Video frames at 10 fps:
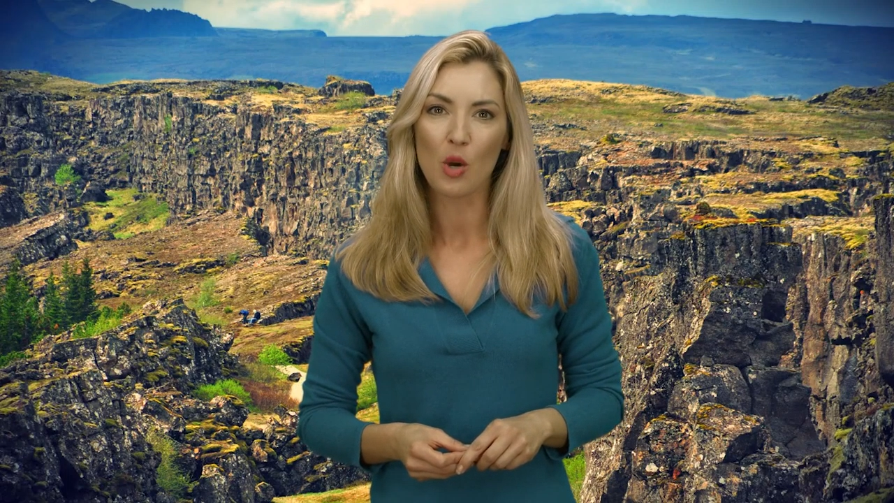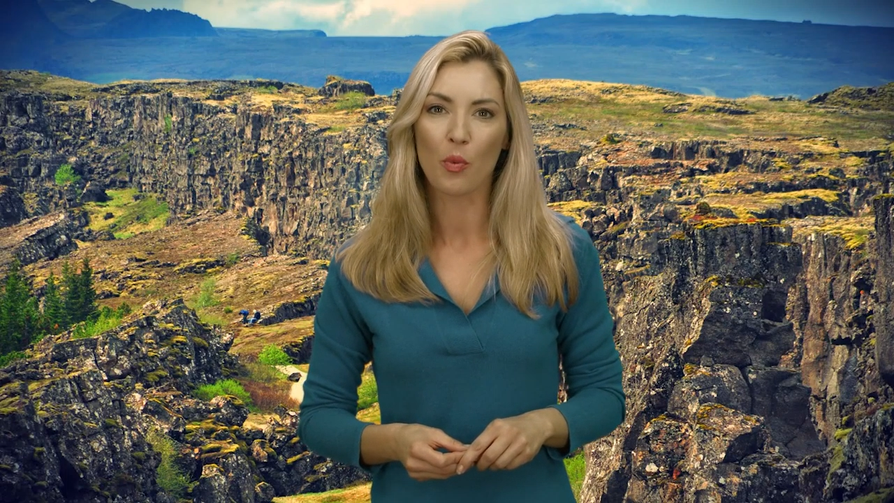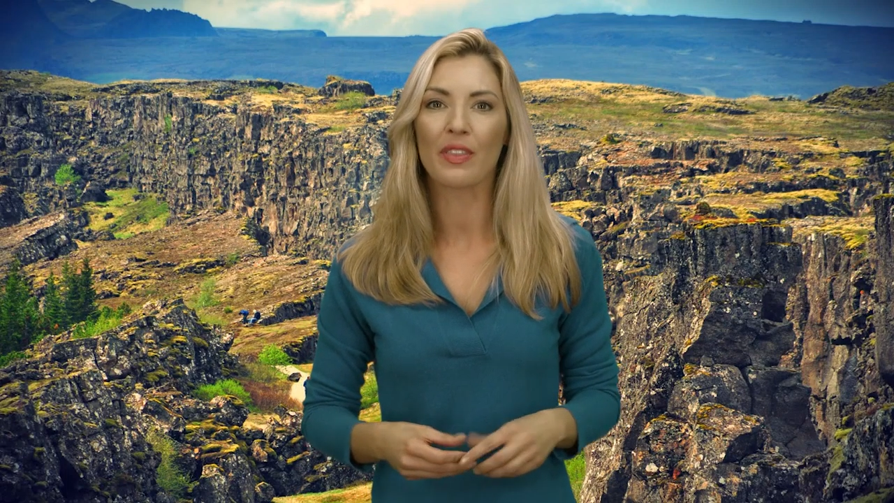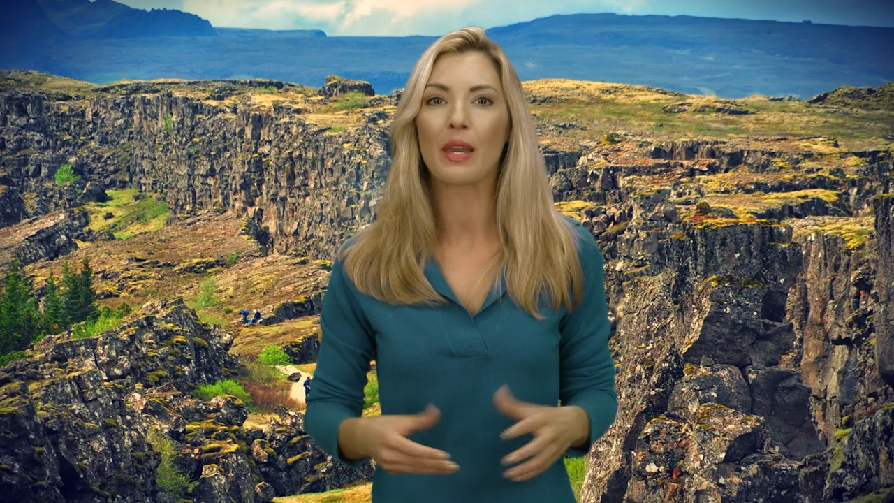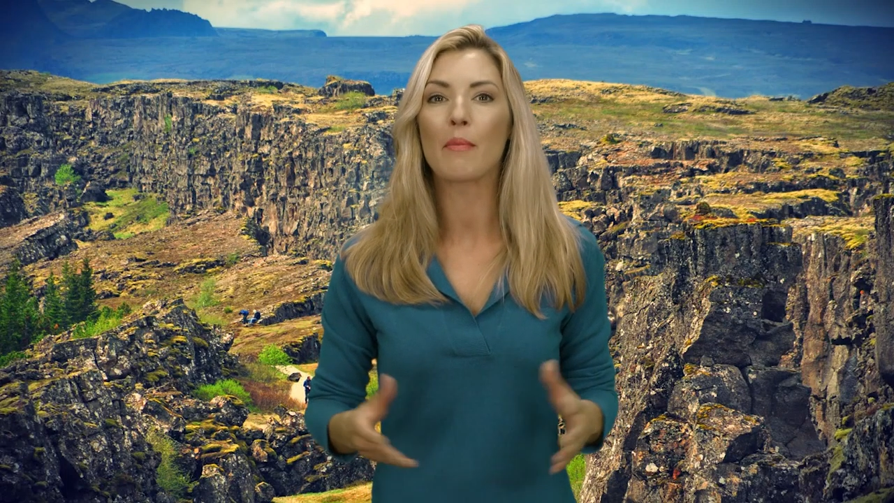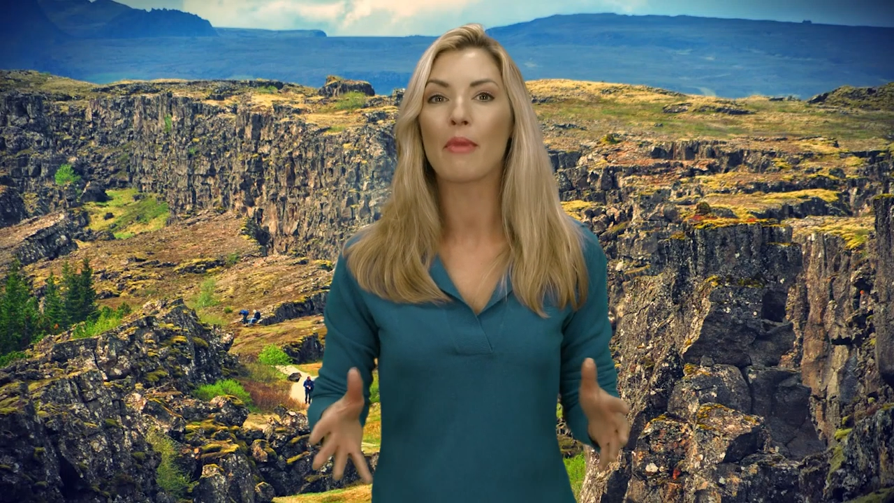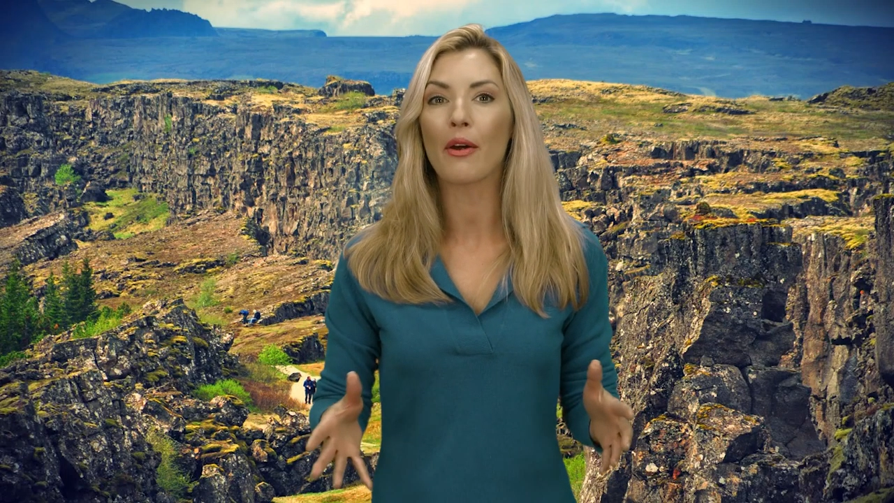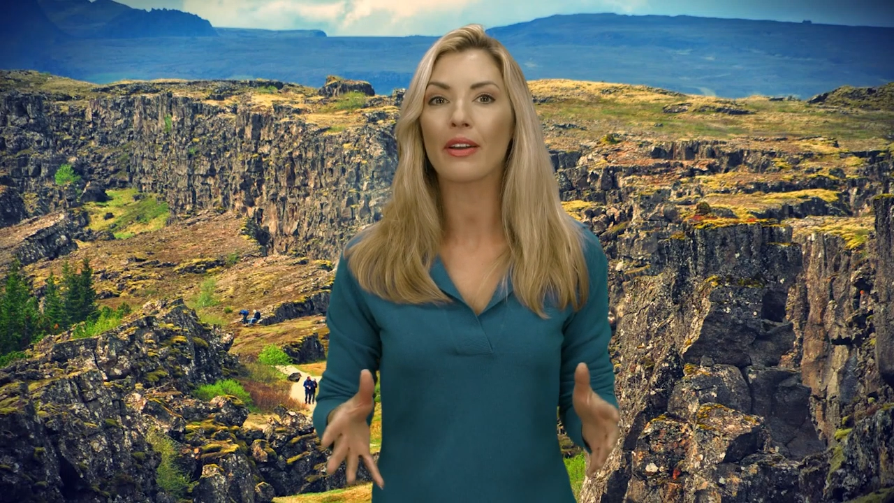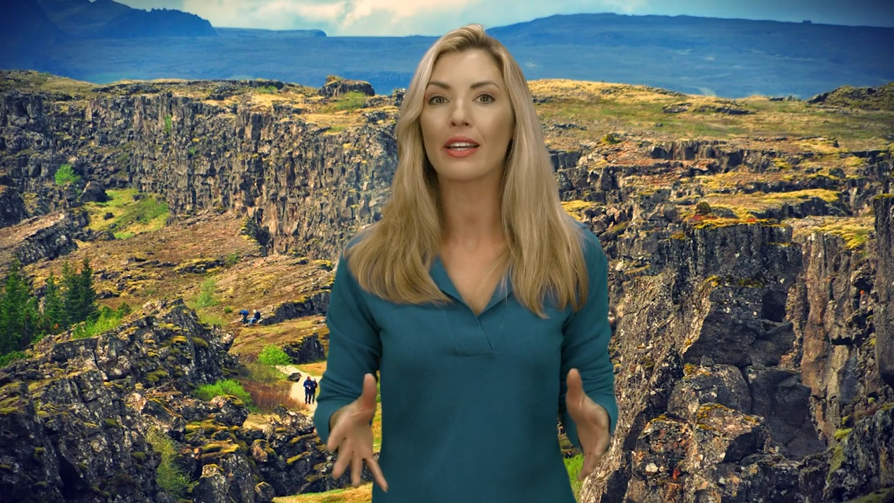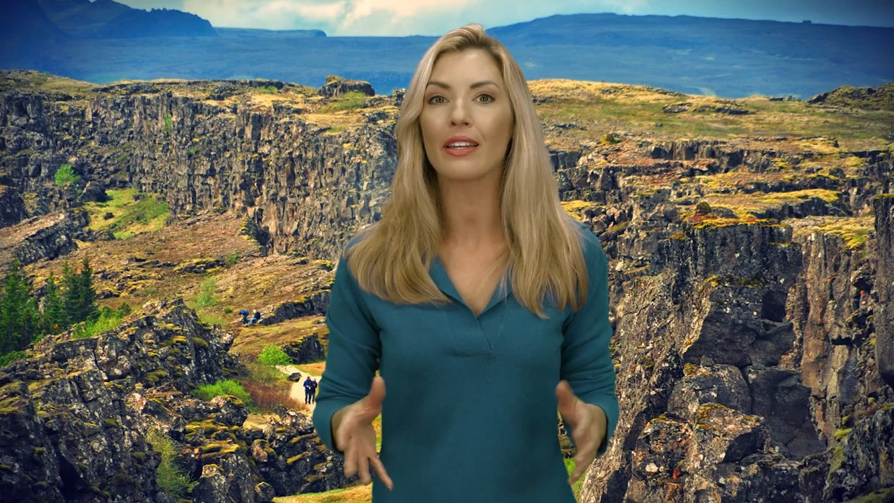where the
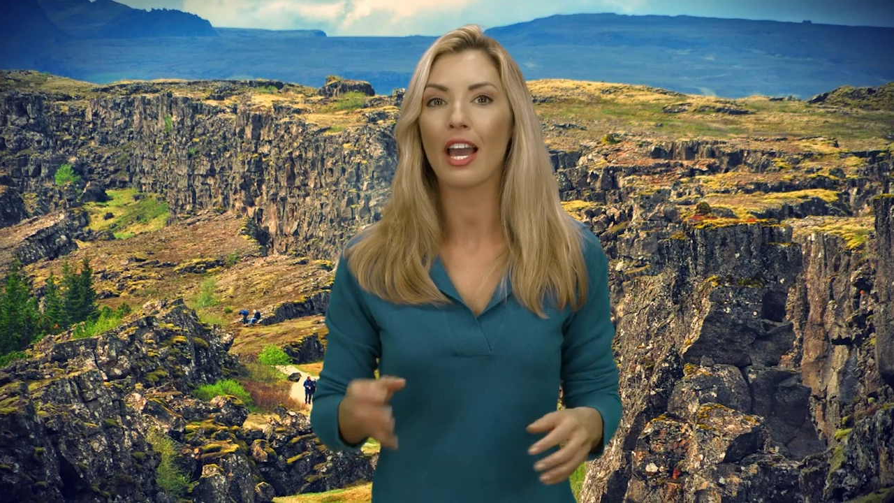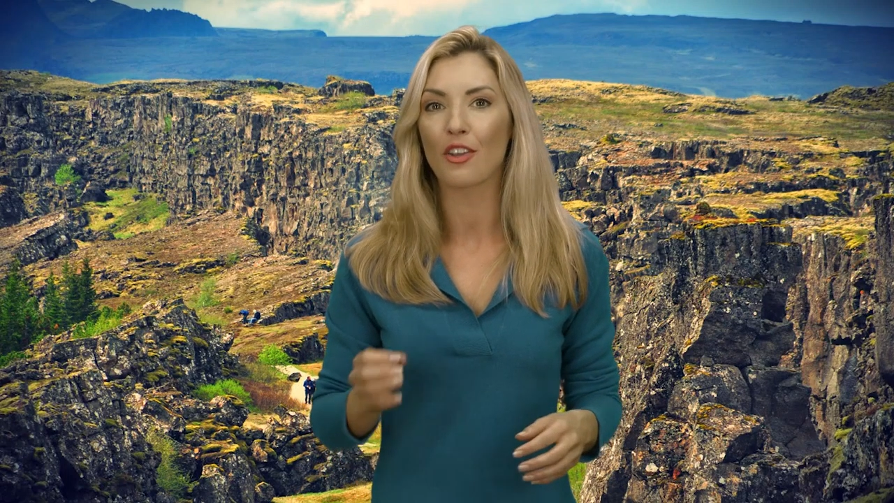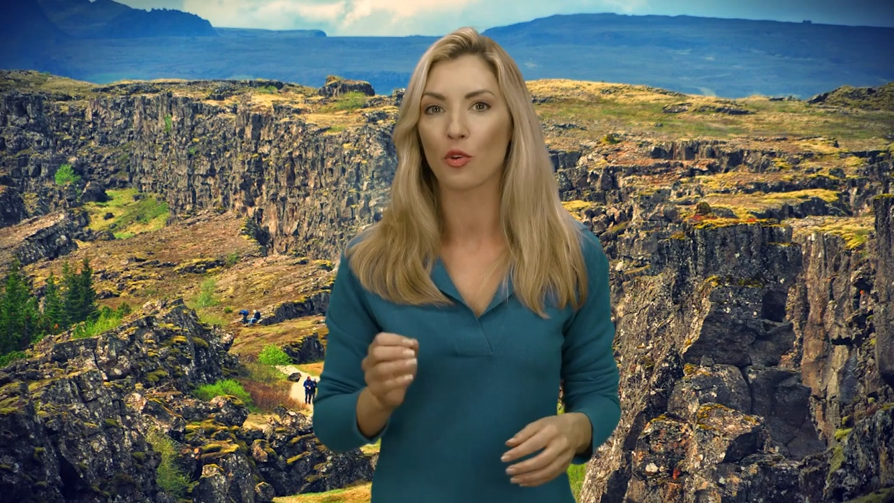American and